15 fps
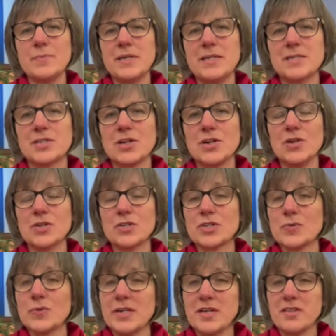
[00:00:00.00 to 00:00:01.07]
means a lot
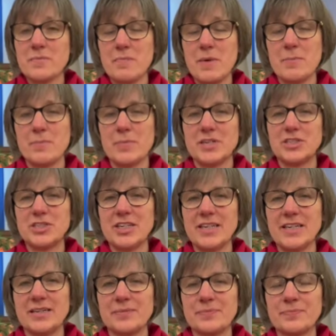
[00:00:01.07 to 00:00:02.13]
to another member,
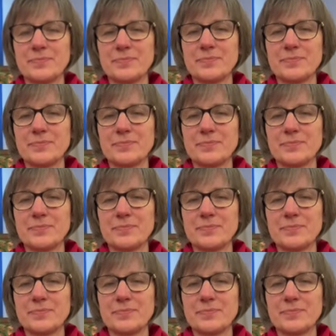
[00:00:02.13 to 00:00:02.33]
Jean.